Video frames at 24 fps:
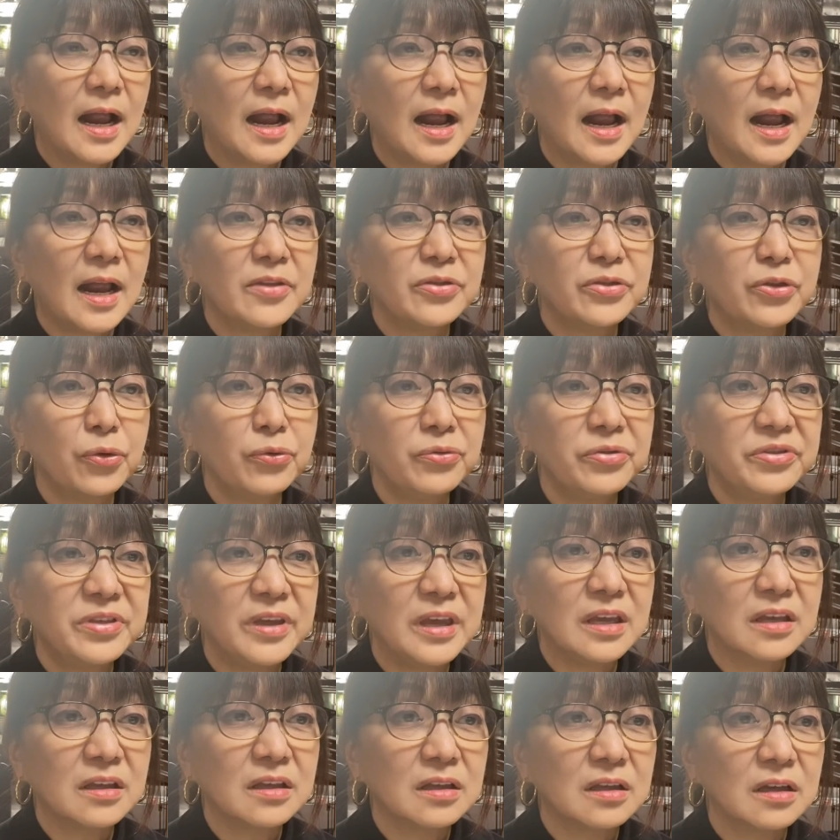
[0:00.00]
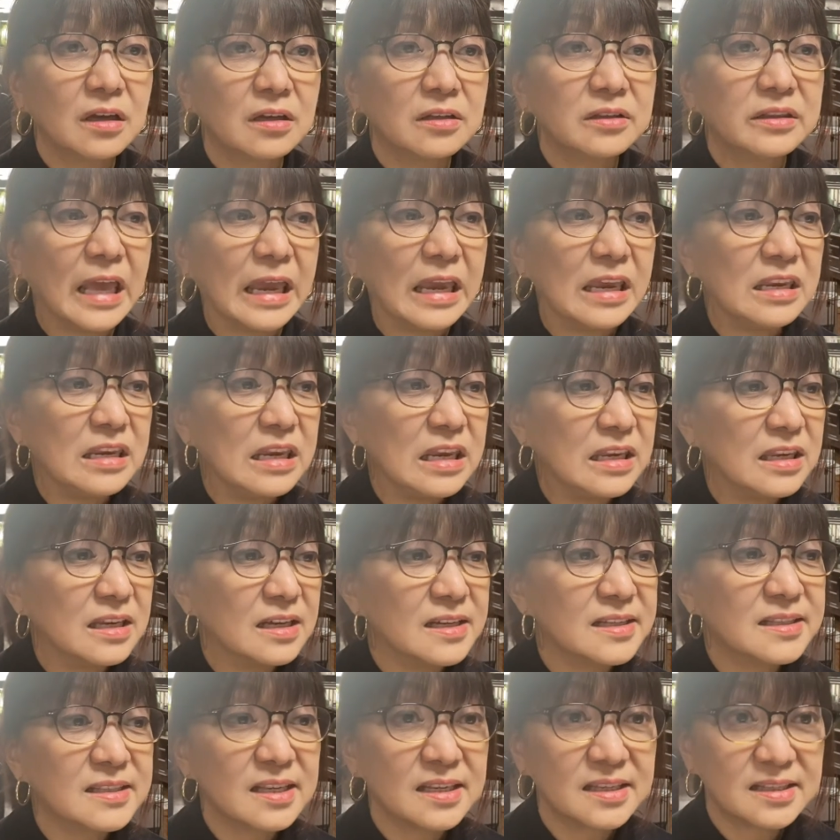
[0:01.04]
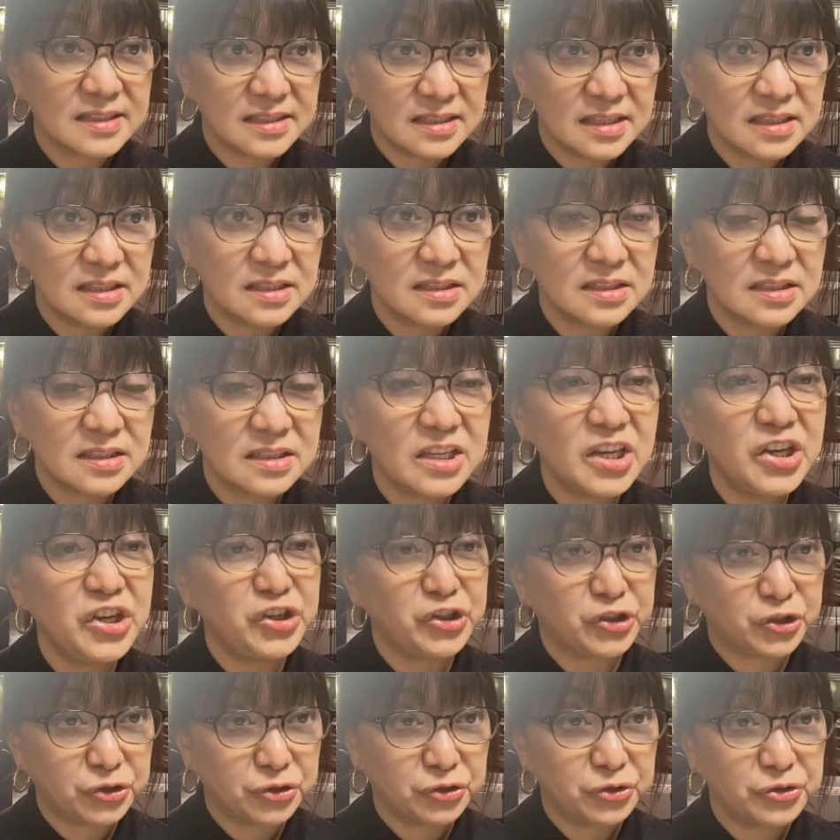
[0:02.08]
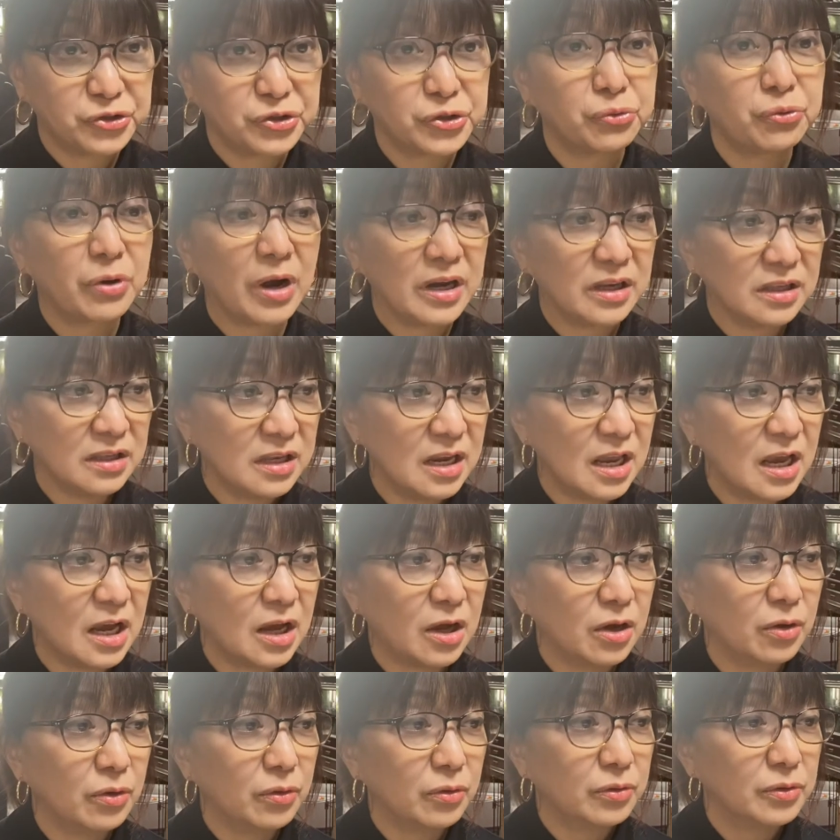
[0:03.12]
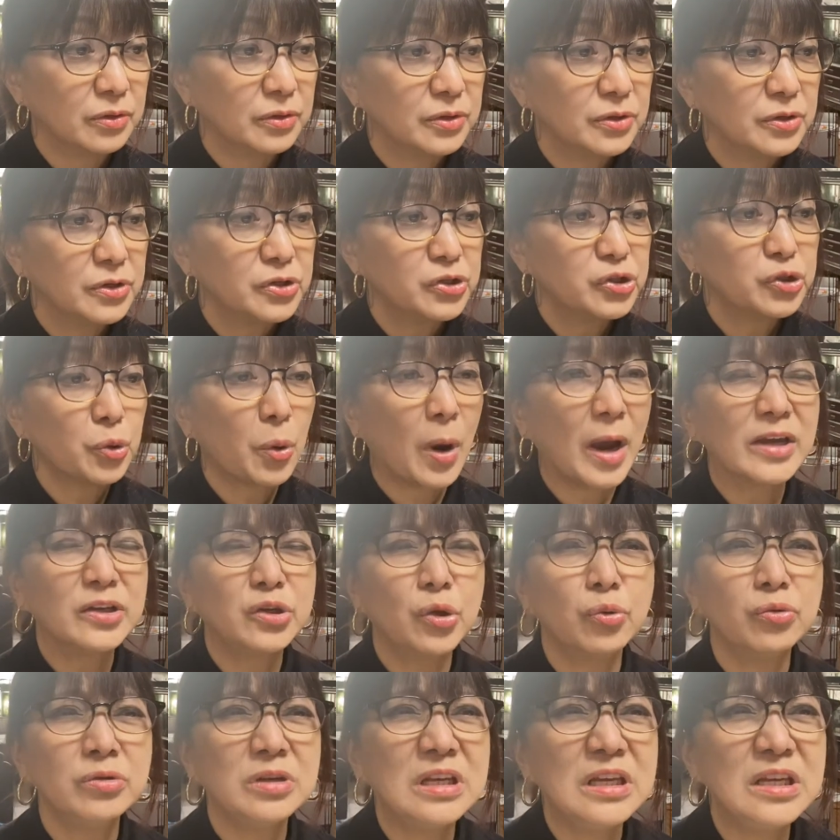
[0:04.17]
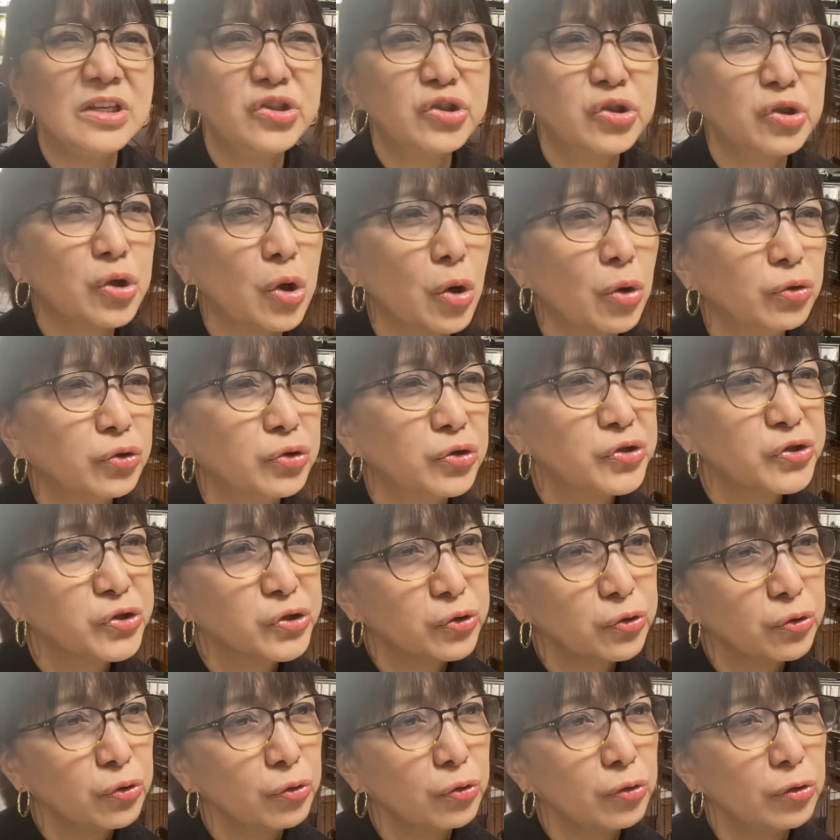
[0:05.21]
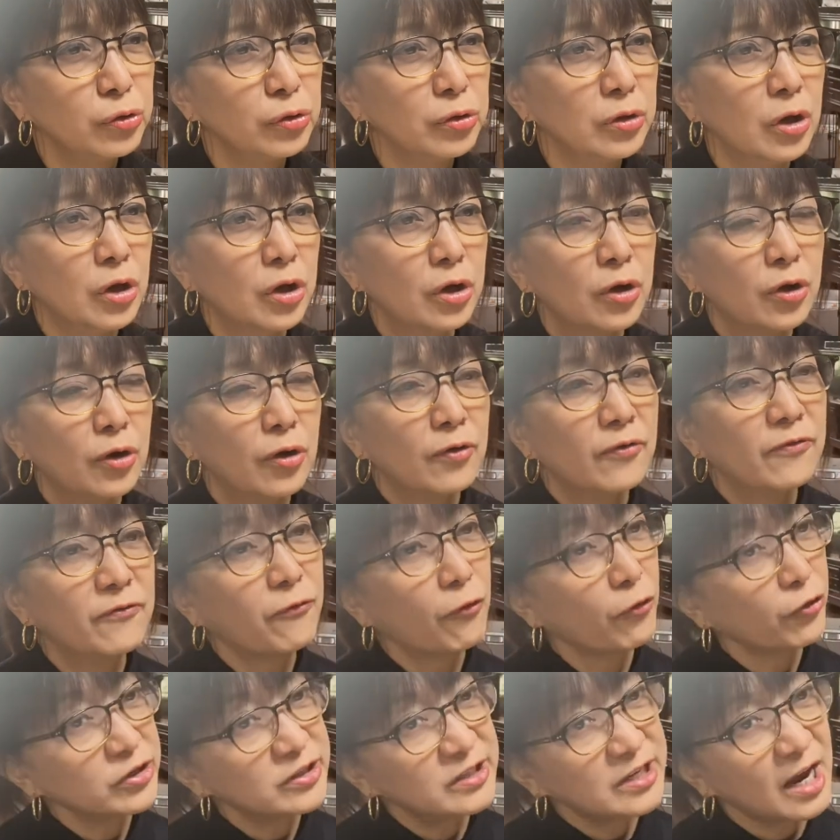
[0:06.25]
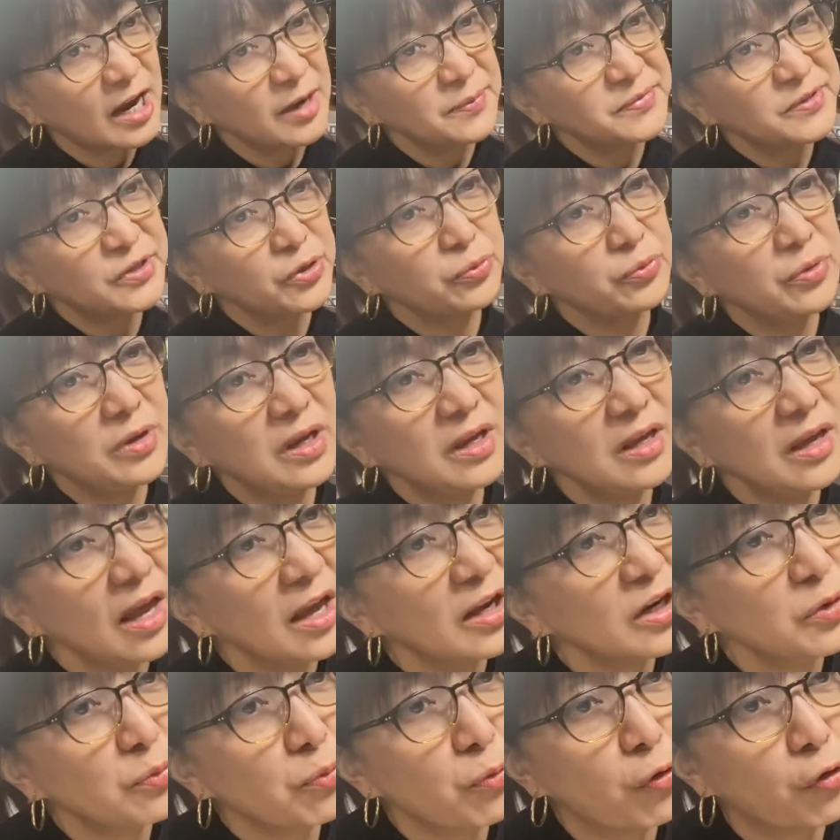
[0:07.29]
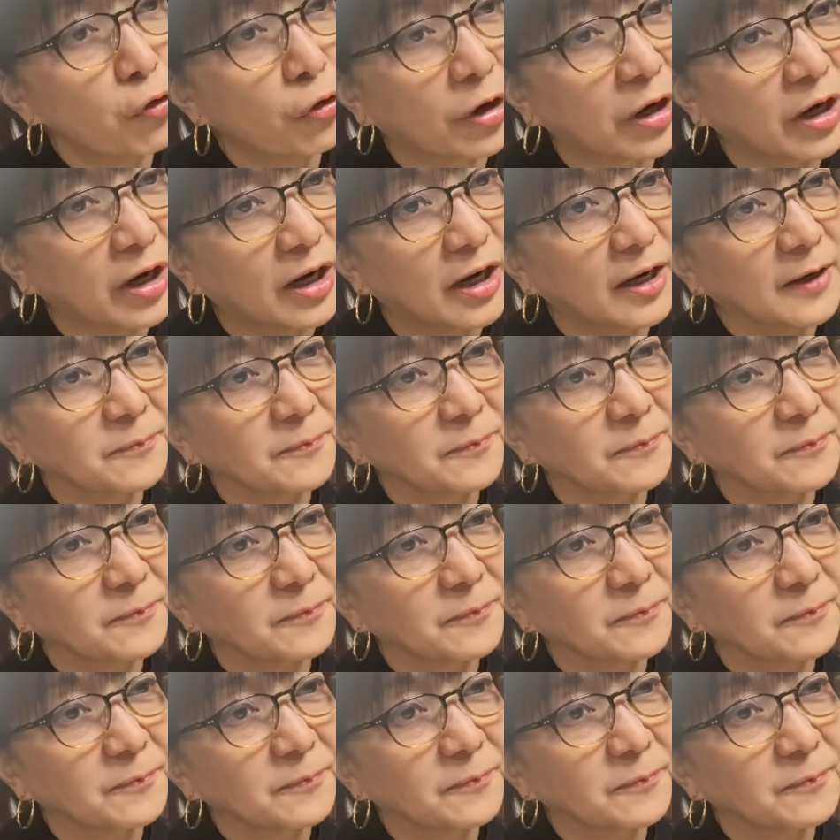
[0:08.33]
I don't think they need assistant teachers right now. So I don't need to go to school four times a week anymore.